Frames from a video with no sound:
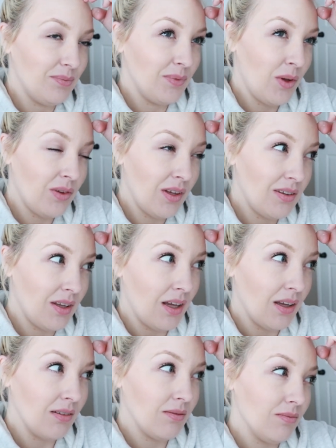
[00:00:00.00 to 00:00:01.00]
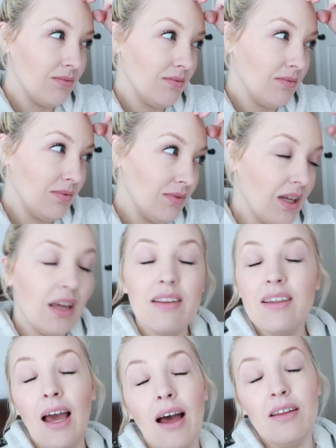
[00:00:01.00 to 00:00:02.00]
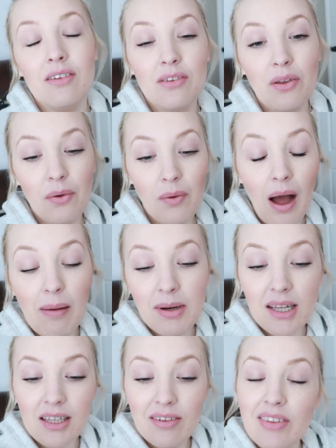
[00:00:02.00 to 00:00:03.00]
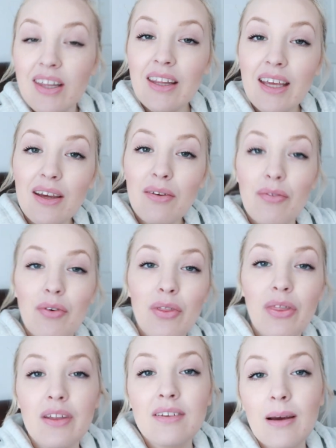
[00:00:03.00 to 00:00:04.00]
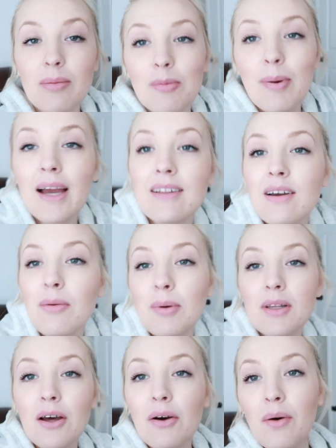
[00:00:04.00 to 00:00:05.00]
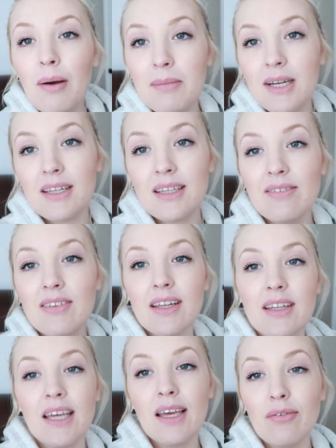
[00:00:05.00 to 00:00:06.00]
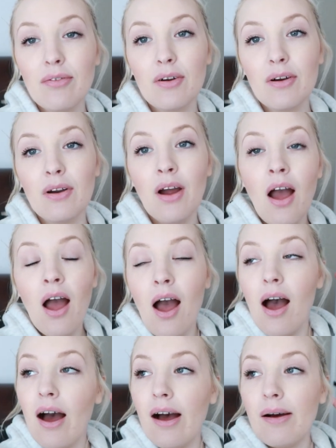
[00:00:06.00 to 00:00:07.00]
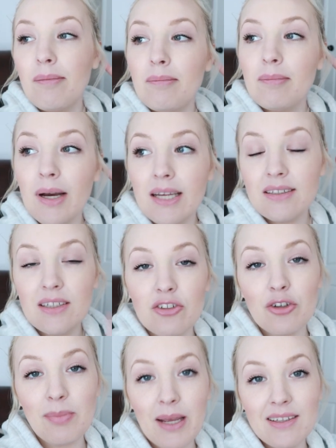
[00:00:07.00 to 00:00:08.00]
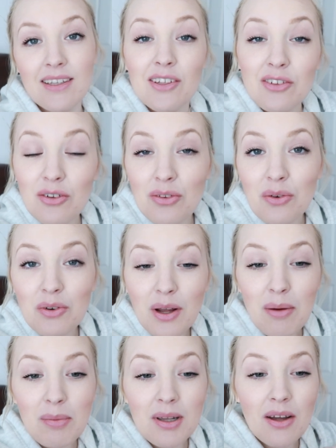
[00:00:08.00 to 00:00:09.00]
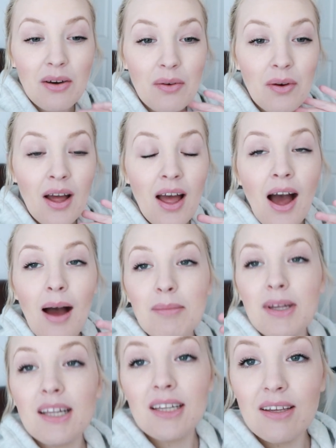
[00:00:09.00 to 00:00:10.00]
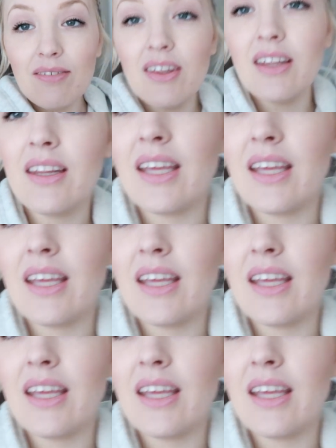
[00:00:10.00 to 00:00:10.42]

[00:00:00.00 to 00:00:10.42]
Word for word: what was I saying? Yeah, so I'm going to leave the link for the diaper bag down below. I'm going to leave the link for um, my teacher pay teacher store down below. I'm going to leave the